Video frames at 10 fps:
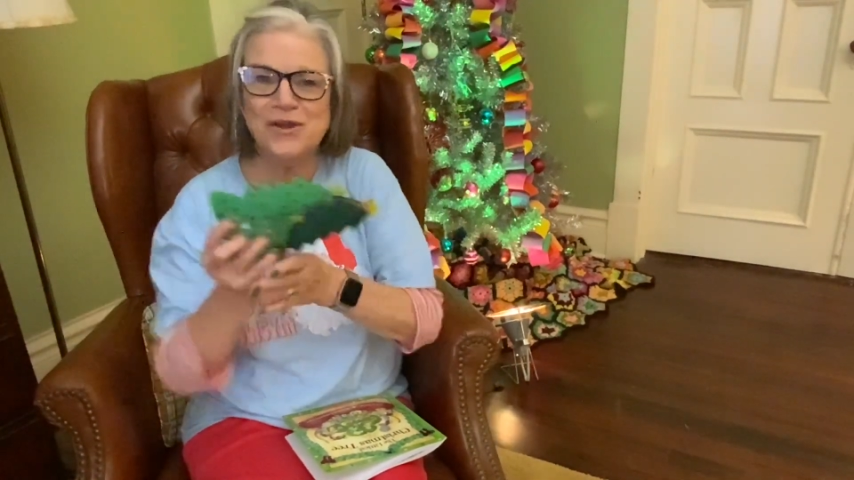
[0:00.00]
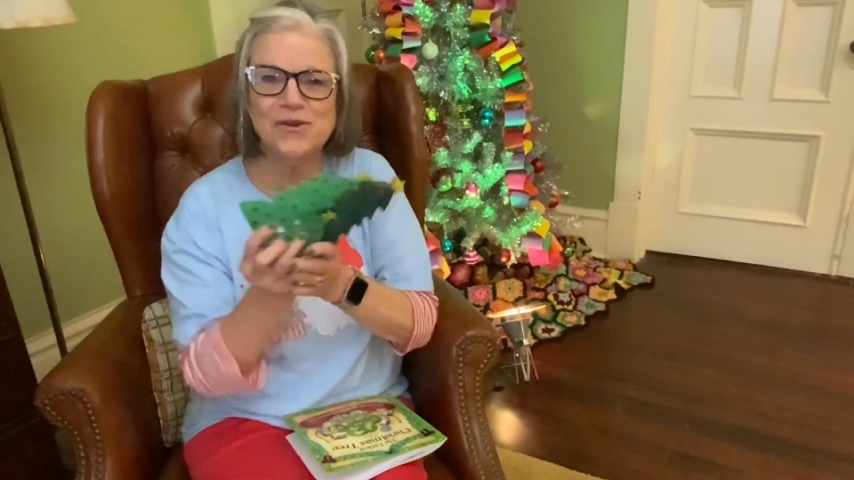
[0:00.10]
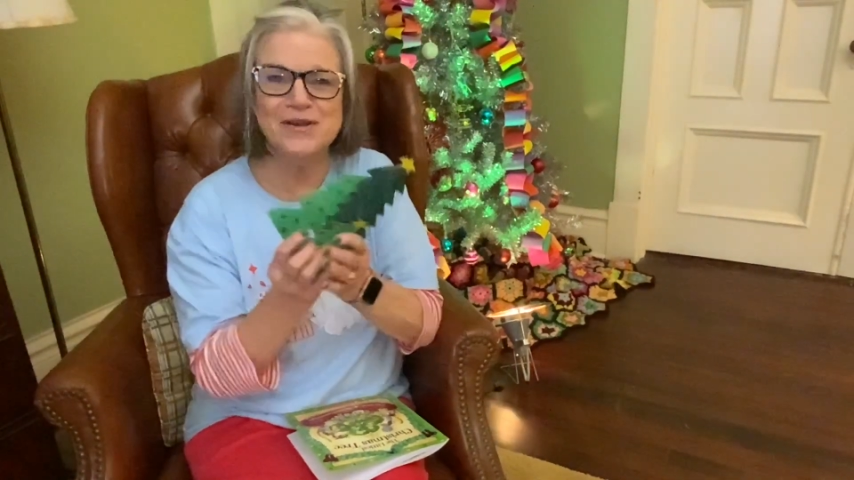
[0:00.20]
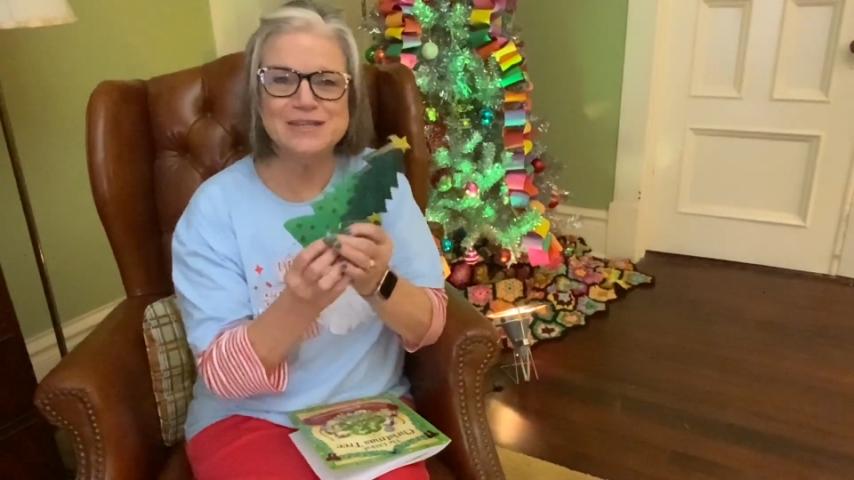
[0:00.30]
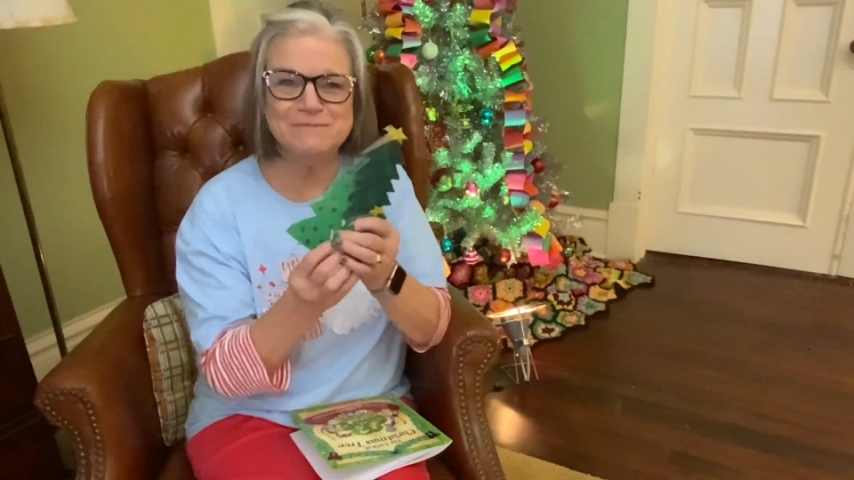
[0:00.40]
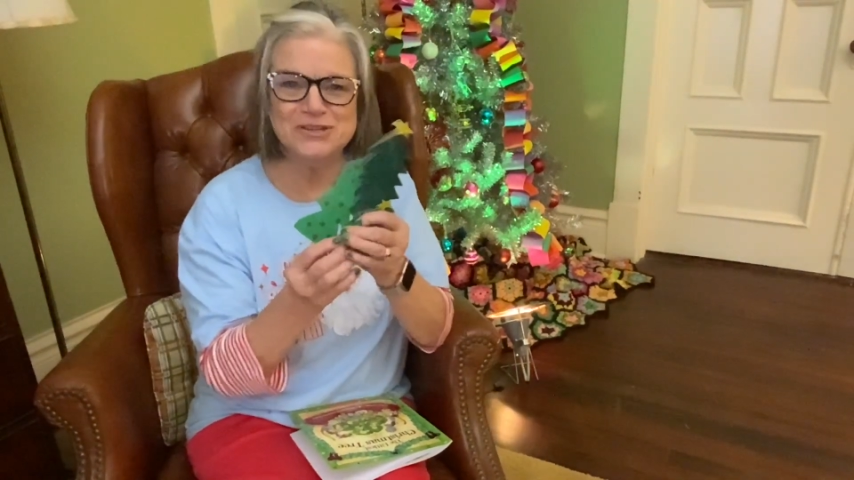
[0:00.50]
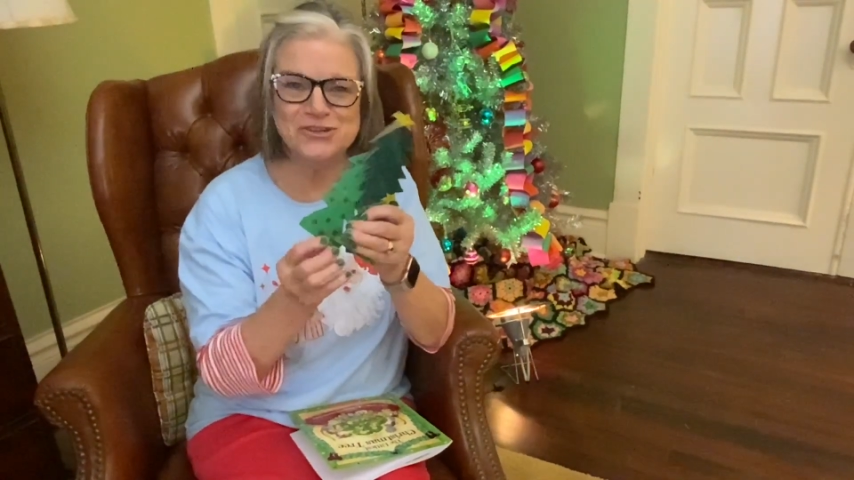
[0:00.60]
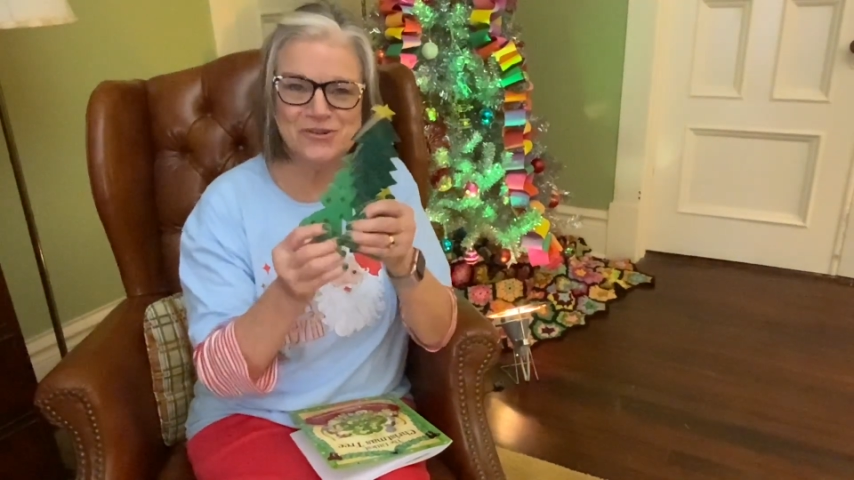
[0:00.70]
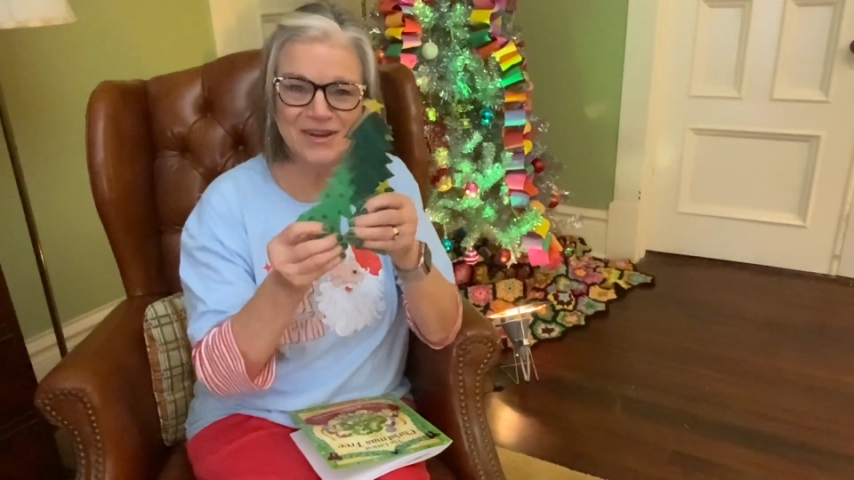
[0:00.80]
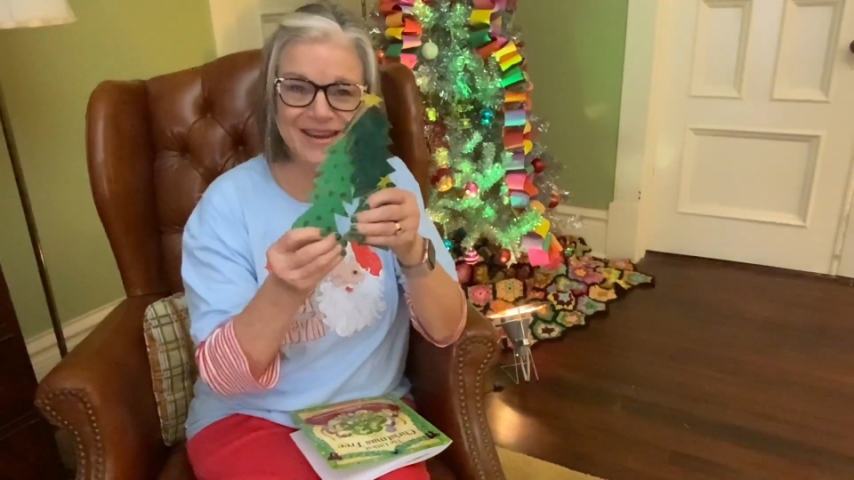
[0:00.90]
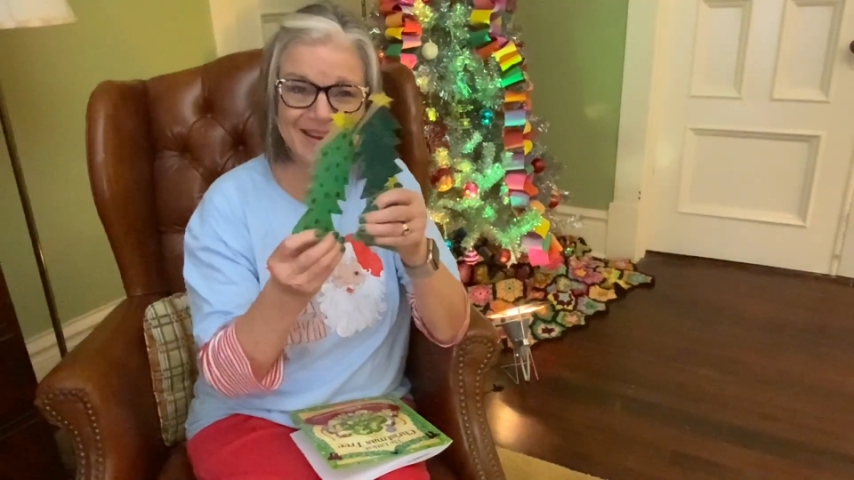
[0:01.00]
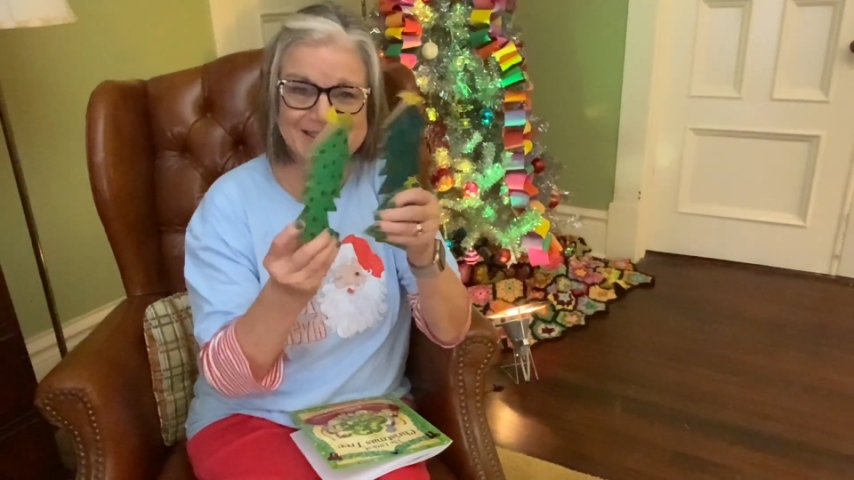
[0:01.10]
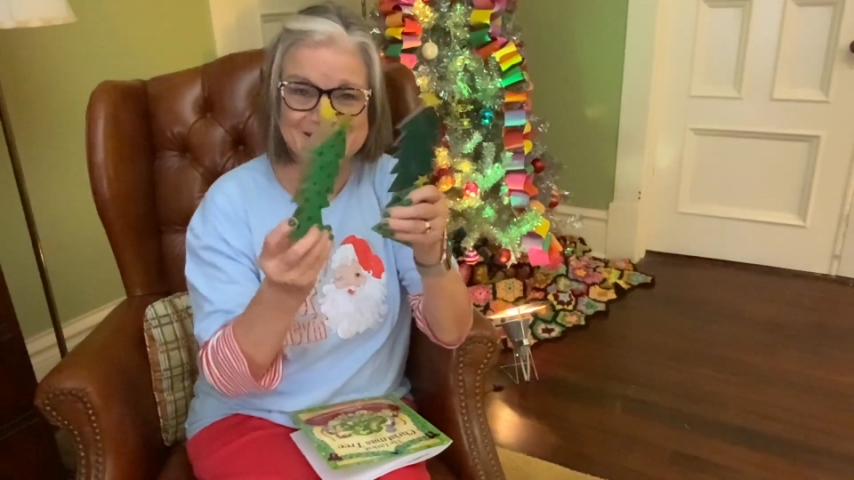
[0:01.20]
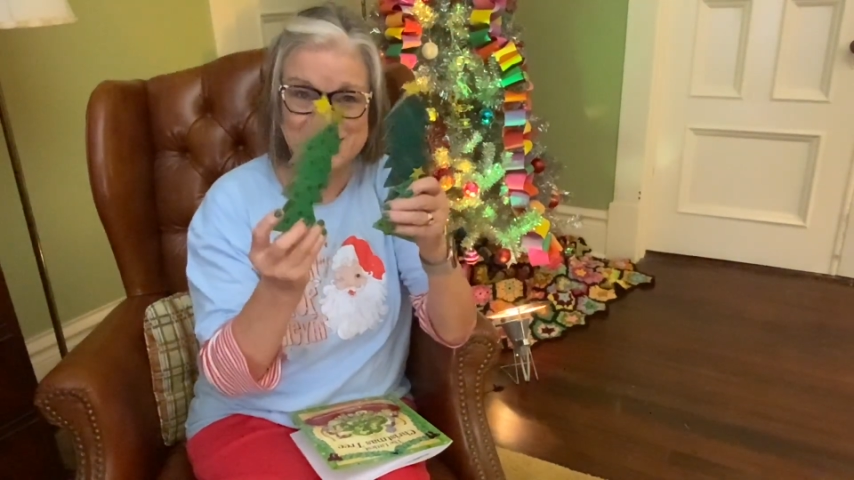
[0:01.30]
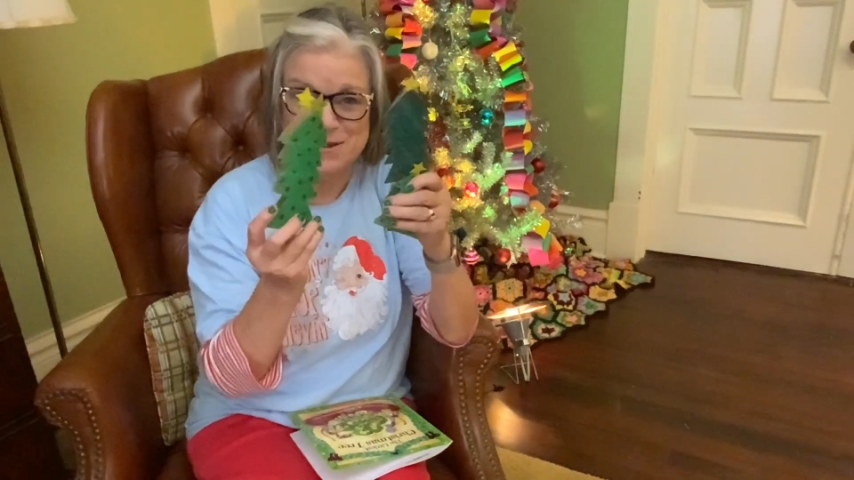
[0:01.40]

Christmas trees